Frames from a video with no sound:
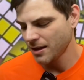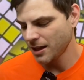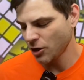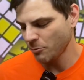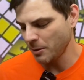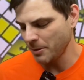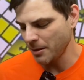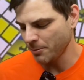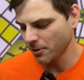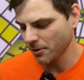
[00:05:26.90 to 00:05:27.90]
there would be
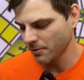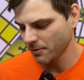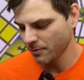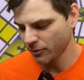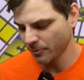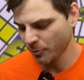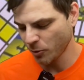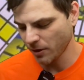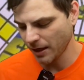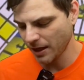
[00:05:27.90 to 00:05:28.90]
people
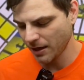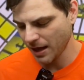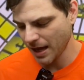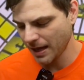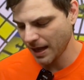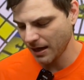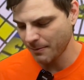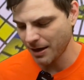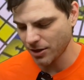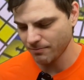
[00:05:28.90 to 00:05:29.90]
supporting it. I can't
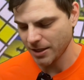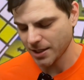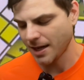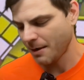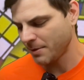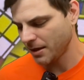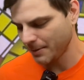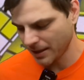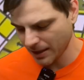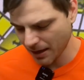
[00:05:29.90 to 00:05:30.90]
imagine that happening. Come on,
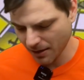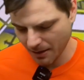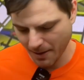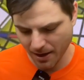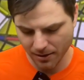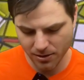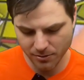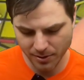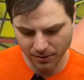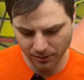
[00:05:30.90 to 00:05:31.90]
get out of that package.
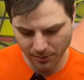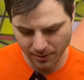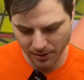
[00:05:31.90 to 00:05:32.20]
What is going?